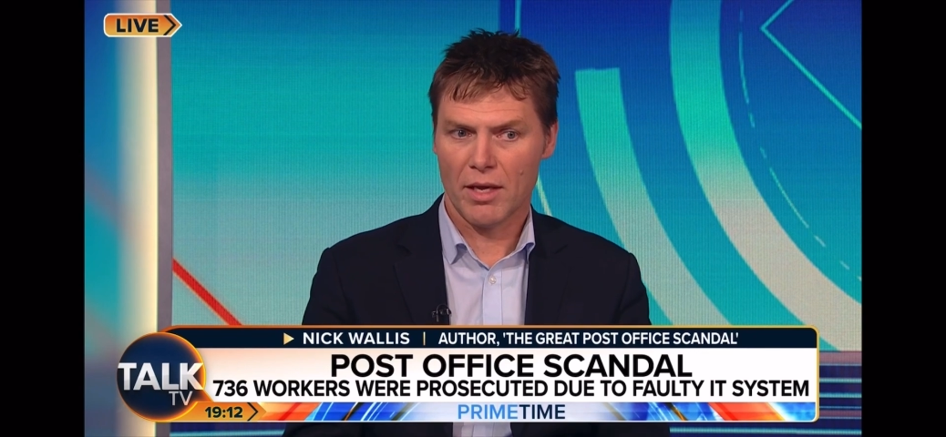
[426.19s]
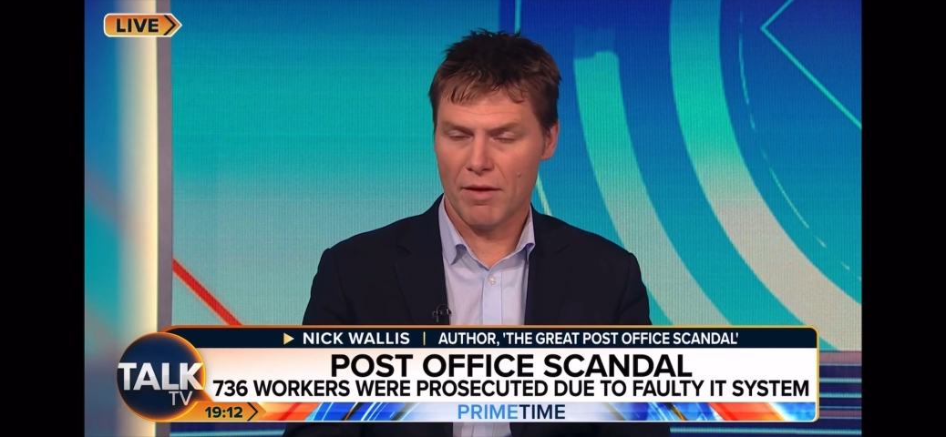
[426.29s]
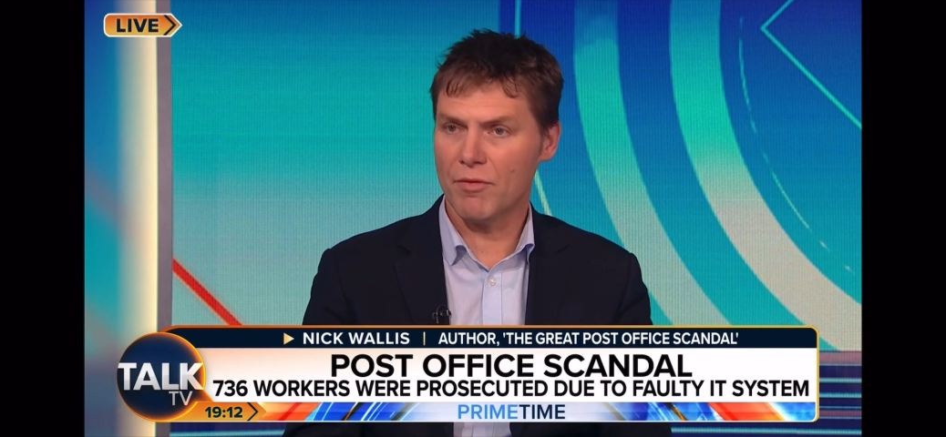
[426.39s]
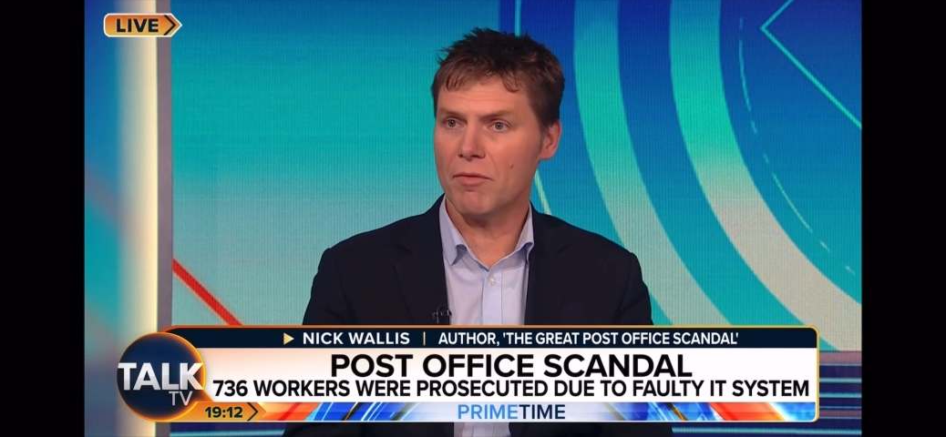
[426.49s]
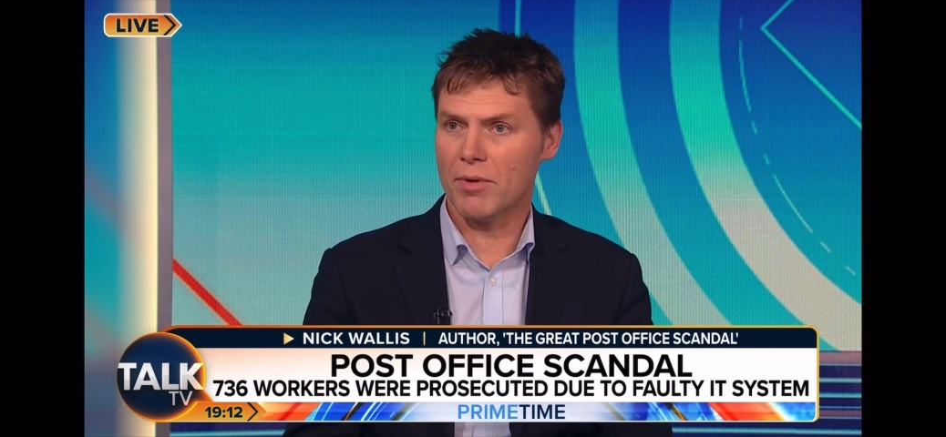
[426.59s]

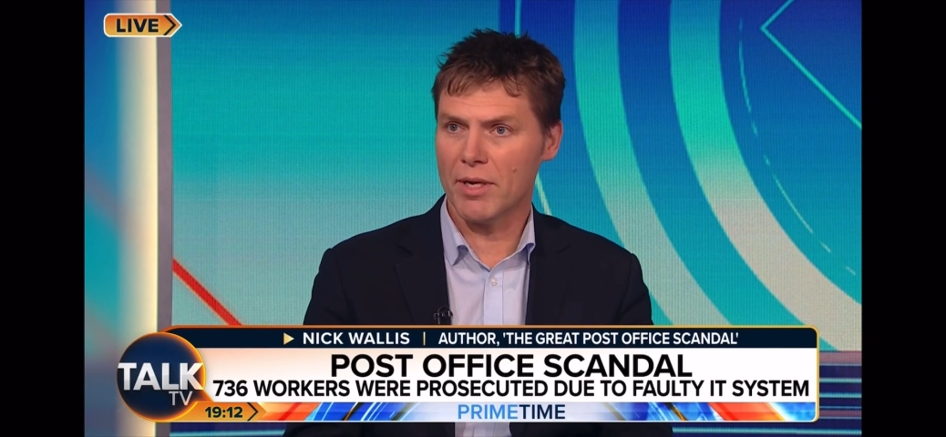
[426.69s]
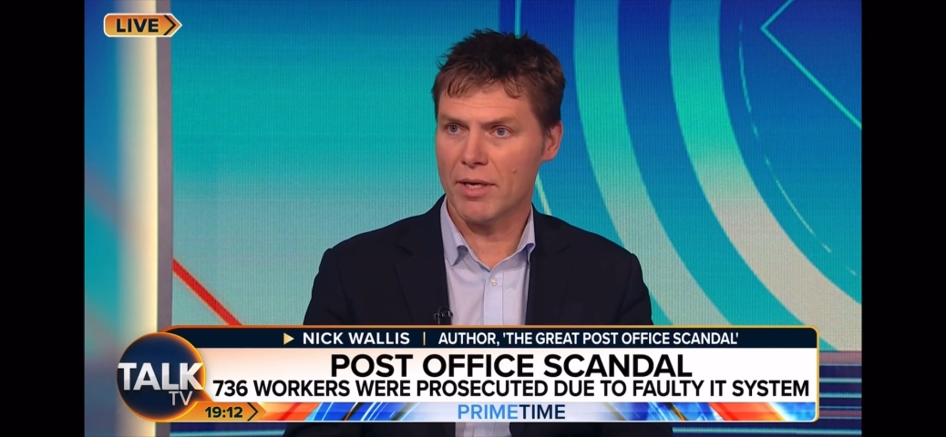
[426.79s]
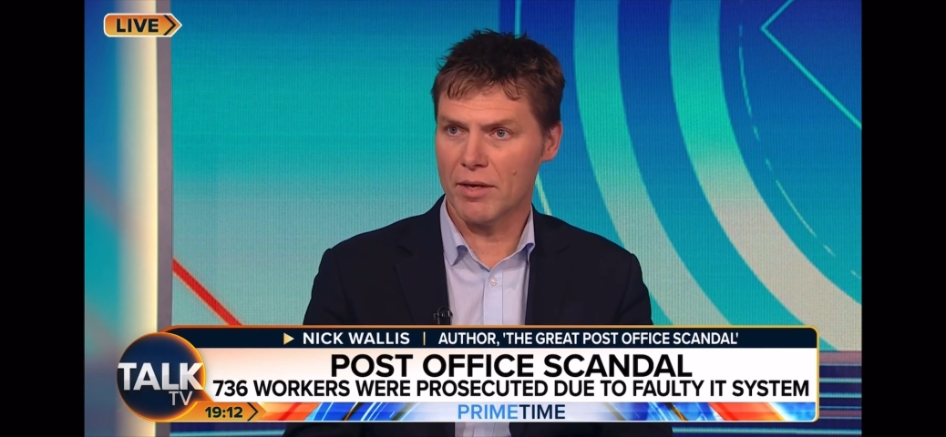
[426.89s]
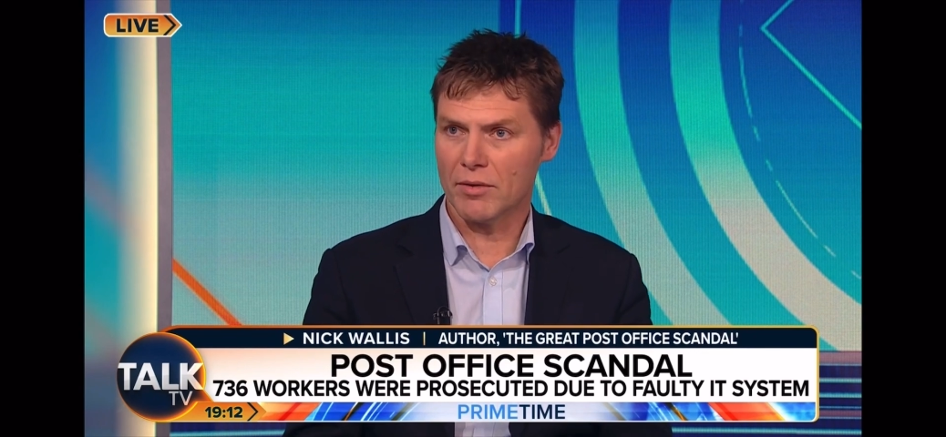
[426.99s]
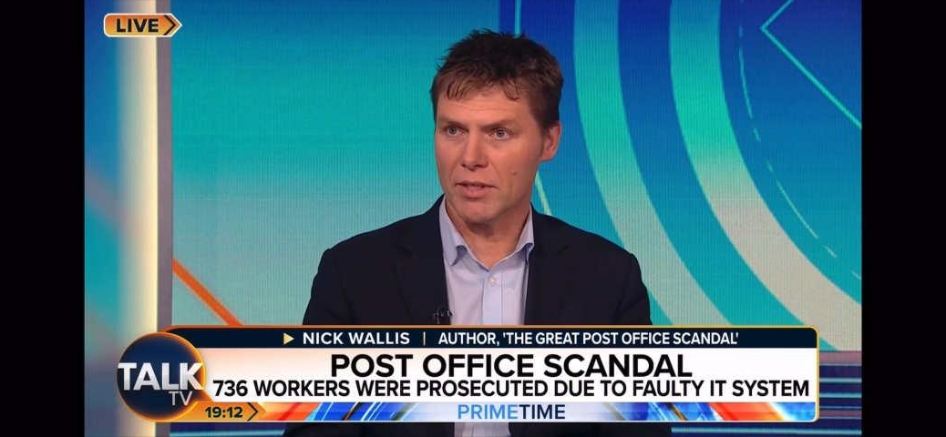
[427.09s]
if you
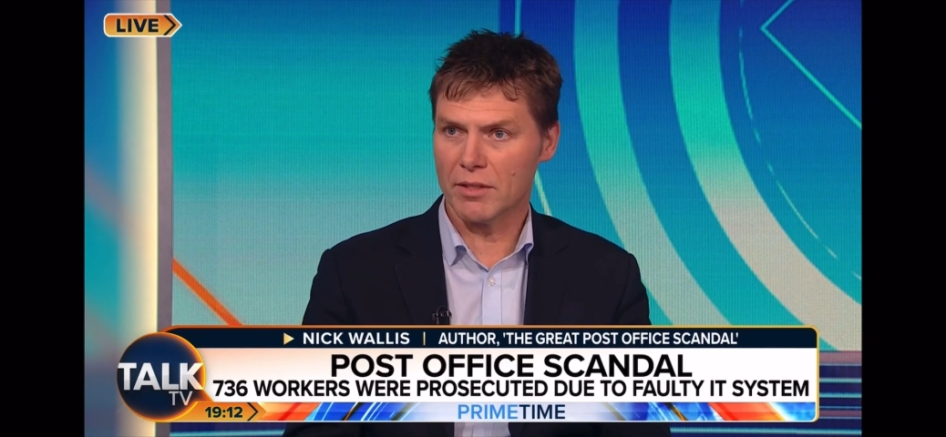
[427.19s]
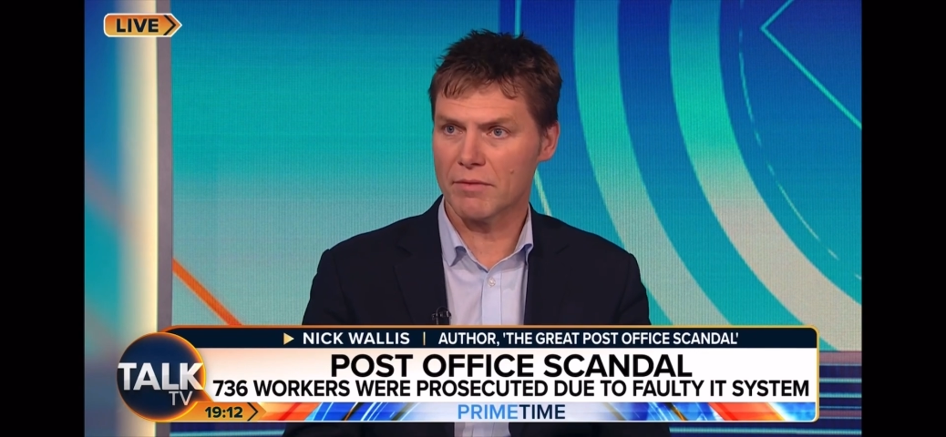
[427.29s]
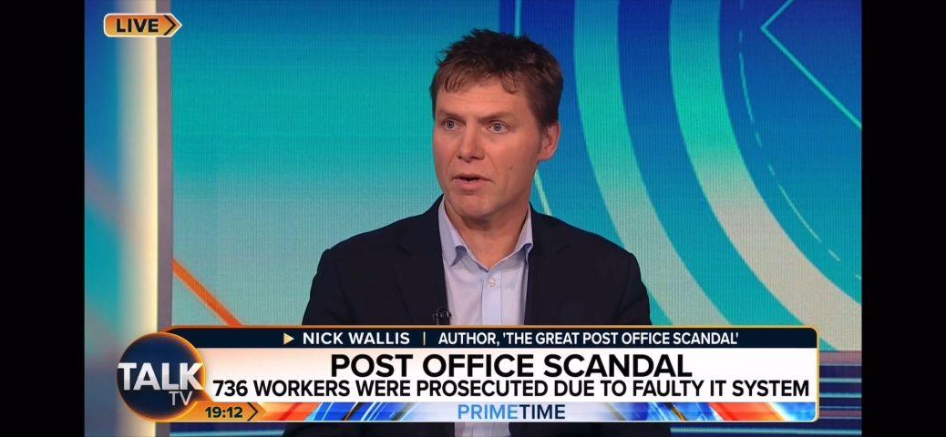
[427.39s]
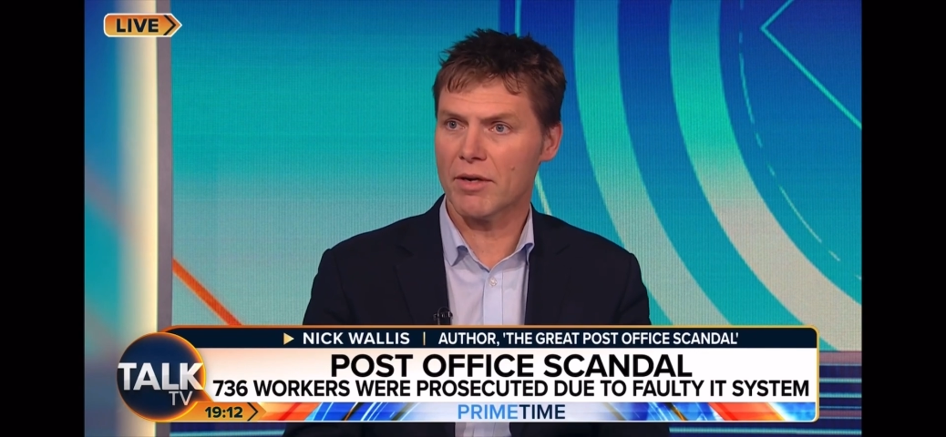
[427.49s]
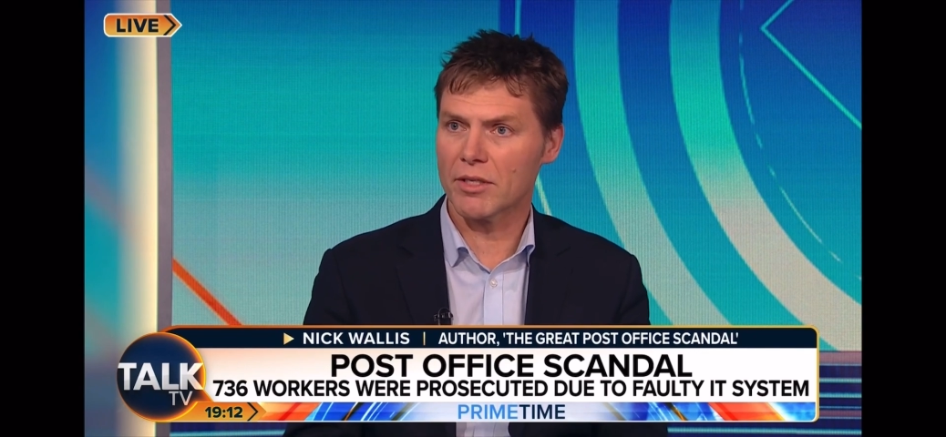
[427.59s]
plead guilty, there's a very